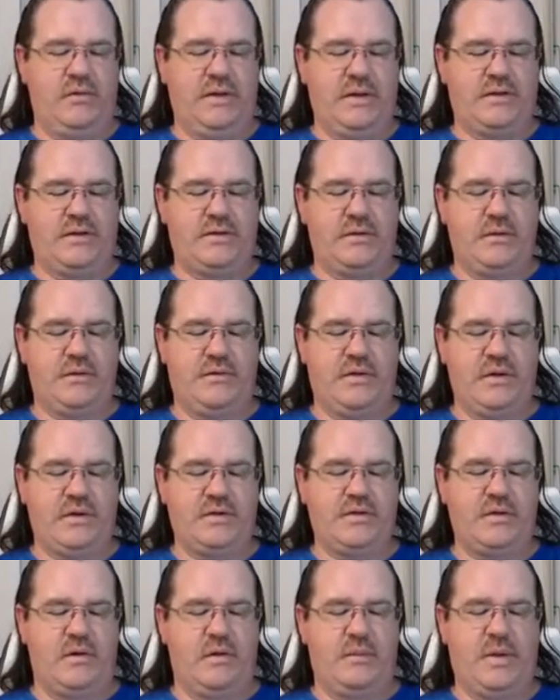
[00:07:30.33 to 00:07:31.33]
flex
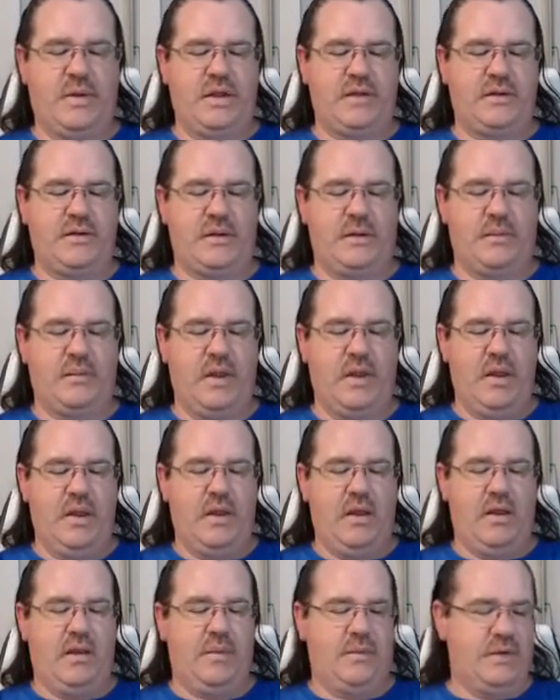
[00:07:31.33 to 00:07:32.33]
your bicep
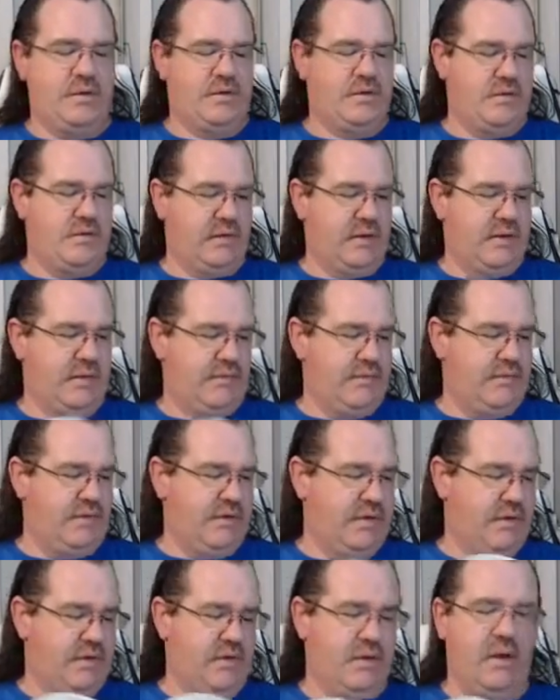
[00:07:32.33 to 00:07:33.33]
and make sure that it
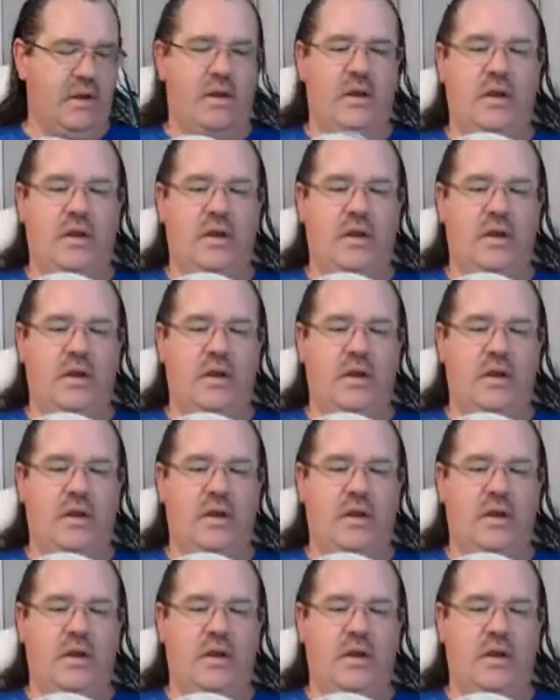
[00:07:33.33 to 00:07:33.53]
fits.